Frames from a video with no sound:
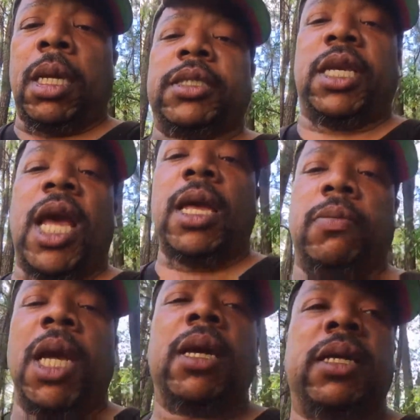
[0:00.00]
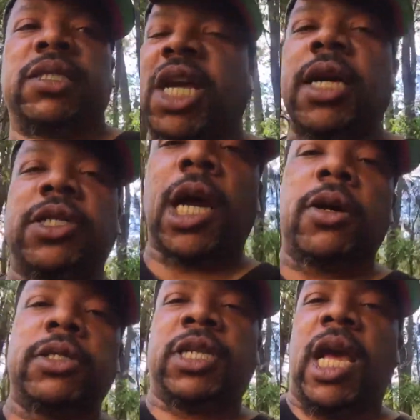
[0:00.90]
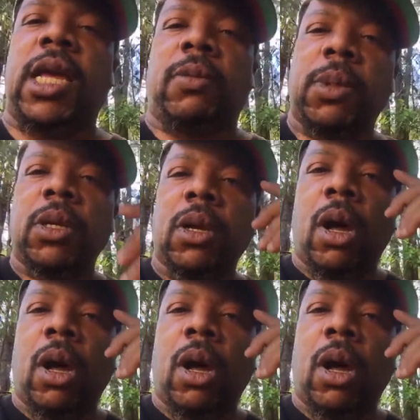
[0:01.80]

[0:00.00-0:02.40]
It's game, yeah. The chow chow is game,